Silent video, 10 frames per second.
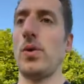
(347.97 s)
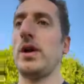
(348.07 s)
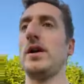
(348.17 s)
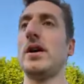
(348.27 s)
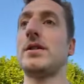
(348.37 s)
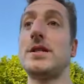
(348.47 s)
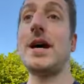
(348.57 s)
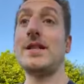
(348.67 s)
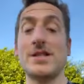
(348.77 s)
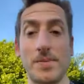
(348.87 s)
We
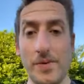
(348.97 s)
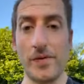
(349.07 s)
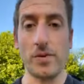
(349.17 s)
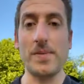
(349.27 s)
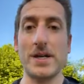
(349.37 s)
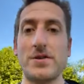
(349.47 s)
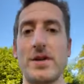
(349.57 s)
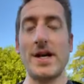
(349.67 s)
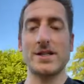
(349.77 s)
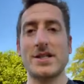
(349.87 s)
tend to perform
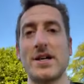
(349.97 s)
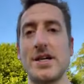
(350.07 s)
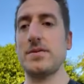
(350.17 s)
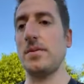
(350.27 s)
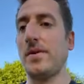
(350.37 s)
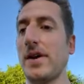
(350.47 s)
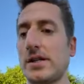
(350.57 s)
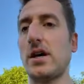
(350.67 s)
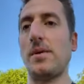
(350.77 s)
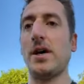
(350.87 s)
better in exercise when we've
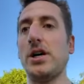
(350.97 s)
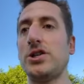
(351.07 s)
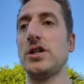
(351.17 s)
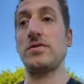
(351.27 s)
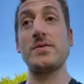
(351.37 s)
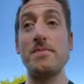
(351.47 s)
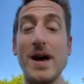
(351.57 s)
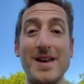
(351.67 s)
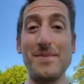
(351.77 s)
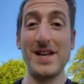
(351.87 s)
had carbohydrates, which
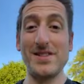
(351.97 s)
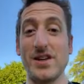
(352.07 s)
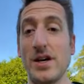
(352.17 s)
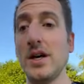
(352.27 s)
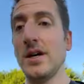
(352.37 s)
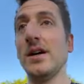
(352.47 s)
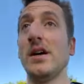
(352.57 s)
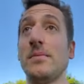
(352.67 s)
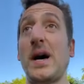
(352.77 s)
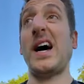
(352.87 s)
may mean that
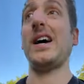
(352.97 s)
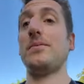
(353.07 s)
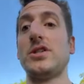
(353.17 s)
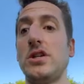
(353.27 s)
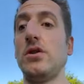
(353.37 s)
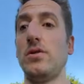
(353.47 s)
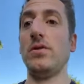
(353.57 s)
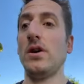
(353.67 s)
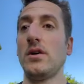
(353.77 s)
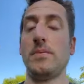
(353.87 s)
perhaps
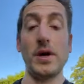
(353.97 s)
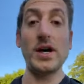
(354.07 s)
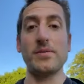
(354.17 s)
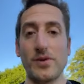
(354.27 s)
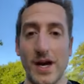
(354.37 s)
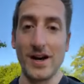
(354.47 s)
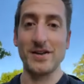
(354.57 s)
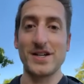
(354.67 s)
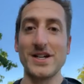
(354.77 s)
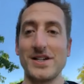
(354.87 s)
you burn more
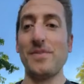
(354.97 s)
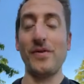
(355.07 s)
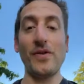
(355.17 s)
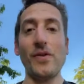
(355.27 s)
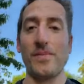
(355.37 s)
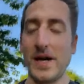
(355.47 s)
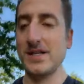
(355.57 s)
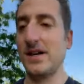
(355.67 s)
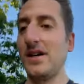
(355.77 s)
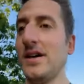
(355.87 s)
calories because you perform
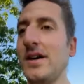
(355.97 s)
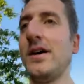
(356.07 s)
better.